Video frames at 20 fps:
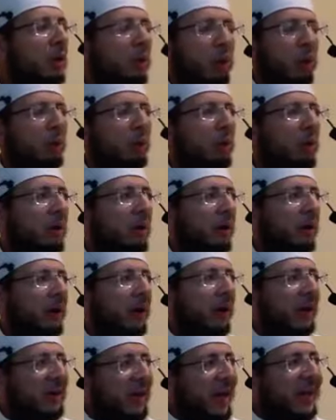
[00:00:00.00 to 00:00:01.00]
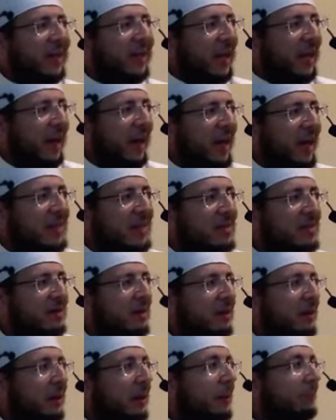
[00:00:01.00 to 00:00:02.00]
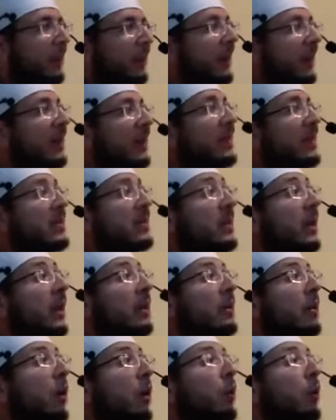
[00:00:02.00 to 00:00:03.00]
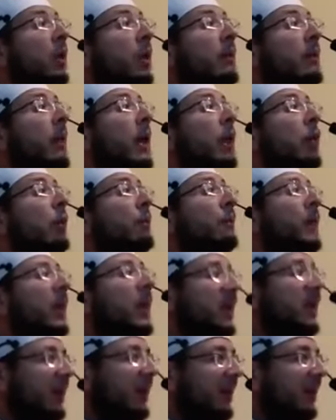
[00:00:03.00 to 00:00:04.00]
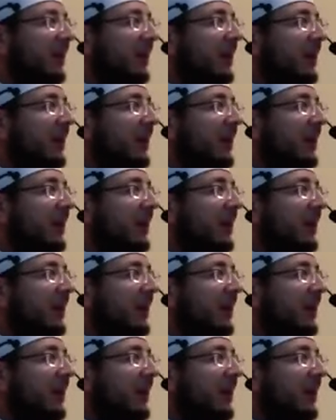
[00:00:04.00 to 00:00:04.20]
No, at that case, and that's not only my opinion,